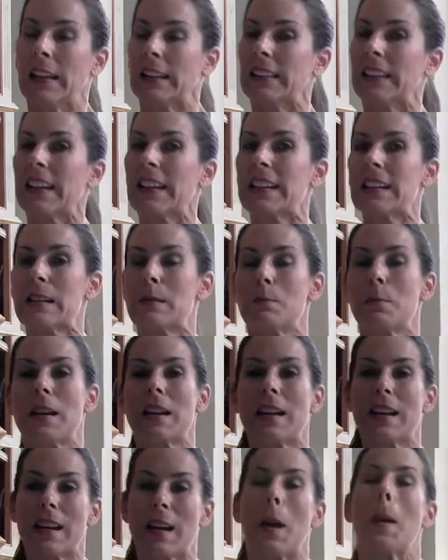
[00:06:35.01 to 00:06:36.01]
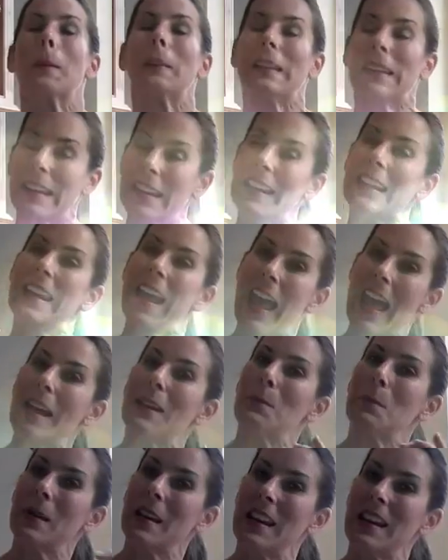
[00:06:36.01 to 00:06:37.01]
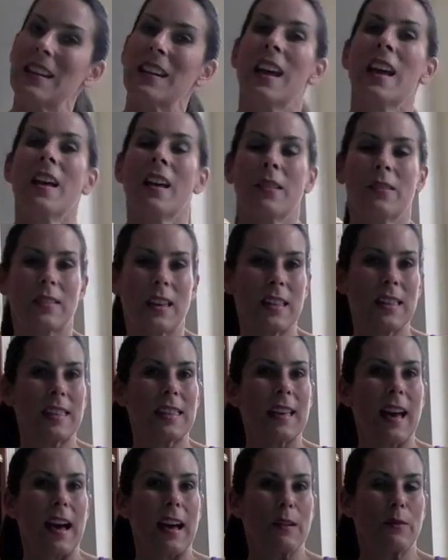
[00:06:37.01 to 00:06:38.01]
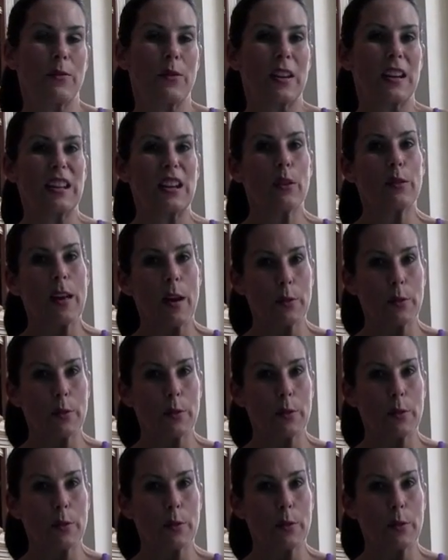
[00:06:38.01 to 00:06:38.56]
lean and mean, lean and mean thin thigh video.